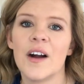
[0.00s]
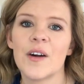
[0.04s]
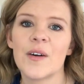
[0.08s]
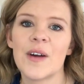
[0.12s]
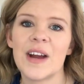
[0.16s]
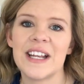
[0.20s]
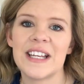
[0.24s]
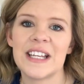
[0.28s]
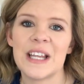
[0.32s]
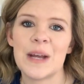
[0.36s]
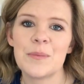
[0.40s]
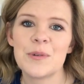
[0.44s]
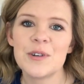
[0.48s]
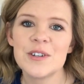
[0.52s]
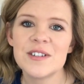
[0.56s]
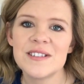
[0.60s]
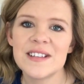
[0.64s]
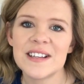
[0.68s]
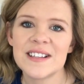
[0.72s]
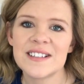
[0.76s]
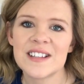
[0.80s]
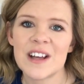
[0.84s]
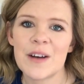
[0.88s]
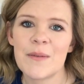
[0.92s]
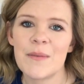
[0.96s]
Okay, number
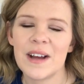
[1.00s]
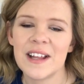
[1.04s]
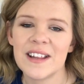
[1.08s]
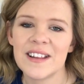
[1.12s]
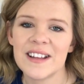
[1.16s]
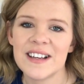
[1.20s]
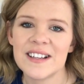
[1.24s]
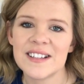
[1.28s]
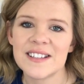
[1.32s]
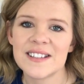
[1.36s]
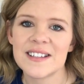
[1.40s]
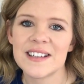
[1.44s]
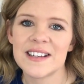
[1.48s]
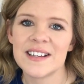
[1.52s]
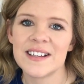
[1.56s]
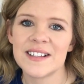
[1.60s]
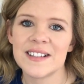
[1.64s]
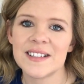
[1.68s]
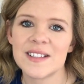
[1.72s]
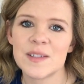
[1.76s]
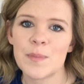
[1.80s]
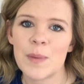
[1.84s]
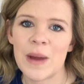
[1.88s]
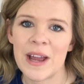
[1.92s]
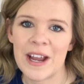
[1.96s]
six on my list
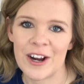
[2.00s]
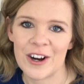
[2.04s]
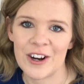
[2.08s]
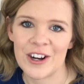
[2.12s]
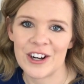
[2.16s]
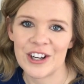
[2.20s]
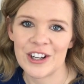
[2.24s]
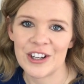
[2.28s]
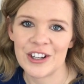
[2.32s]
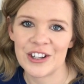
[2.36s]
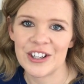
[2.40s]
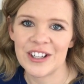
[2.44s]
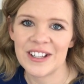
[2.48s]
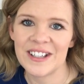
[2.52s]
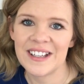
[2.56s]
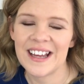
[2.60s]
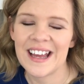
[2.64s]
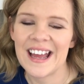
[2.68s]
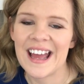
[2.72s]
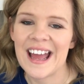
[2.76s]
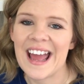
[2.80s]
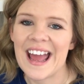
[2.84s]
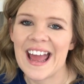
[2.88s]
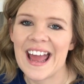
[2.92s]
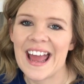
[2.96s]
is Parenthood.
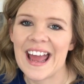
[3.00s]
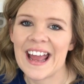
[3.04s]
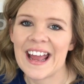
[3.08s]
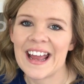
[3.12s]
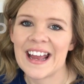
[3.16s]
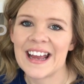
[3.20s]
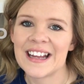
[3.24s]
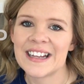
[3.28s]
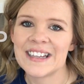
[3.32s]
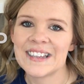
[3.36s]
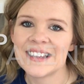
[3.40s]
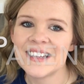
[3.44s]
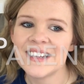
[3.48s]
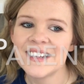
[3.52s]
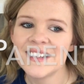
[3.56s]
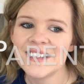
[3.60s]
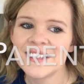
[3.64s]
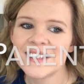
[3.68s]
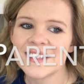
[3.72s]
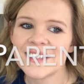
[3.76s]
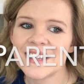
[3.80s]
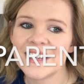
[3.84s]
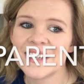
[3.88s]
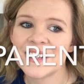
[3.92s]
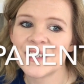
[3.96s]
And this
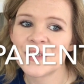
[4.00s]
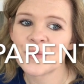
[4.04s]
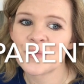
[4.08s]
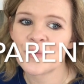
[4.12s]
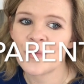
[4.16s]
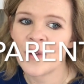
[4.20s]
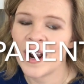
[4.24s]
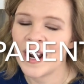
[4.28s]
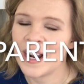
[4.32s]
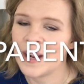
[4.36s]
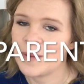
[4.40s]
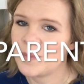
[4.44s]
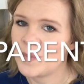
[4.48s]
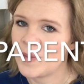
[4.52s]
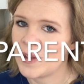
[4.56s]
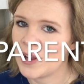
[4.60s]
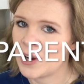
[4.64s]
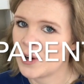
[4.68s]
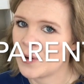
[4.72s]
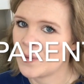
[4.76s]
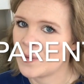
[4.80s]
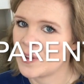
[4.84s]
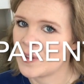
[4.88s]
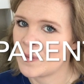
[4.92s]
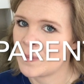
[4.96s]
is right up
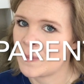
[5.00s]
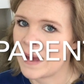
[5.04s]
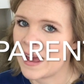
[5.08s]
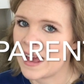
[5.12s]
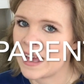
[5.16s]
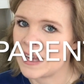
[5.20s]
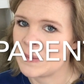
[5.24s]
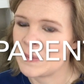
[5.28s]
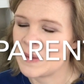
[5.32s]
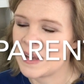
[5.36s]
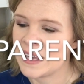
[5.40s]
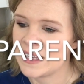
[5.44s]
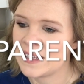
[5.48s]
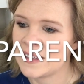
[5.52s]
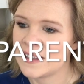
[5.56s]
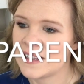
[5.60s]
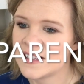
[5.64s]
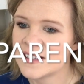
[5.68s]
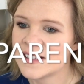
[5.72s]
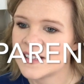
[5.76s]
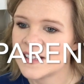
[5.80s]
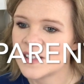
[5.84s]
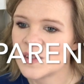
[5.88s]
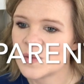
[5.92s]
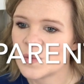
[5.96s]
there with Mad Men.
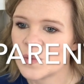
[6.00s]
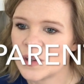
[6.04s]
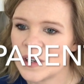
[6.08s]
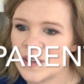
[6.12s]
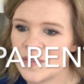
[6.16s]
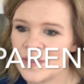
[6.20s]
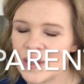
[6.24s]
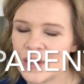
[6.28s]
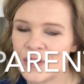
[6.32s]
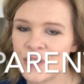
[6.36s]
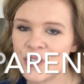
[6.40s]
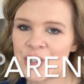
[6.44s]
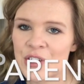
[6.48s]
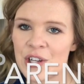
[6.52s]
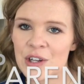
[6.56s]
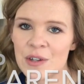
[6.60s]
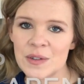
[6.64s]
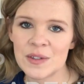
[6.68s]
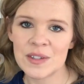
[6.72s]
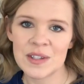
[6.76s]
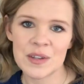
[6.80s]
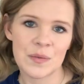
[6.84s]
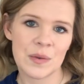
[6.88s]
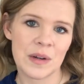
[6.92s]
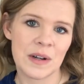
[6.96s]
This is one of those
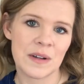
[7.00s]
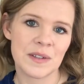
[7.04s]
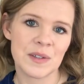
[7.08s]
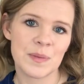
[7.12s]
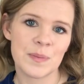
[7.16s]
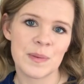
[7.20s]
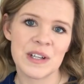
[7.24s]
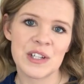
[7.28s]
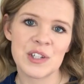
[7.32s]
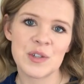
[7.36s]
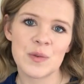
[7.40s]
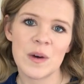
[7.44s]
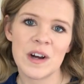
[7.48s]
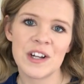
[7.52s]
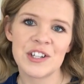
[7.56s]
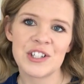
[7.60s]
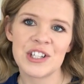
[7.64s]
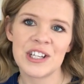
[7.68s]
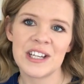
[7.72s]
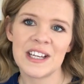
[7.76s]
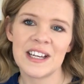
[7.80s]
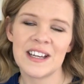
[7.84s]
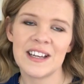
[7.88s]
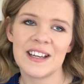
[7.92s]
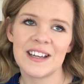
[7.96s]
shows that when I was binge
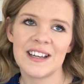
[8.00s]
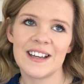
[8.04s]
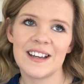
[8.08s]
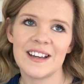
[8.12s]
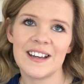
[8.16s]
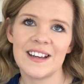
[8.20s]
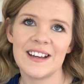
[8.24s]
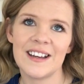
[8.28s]
watching it,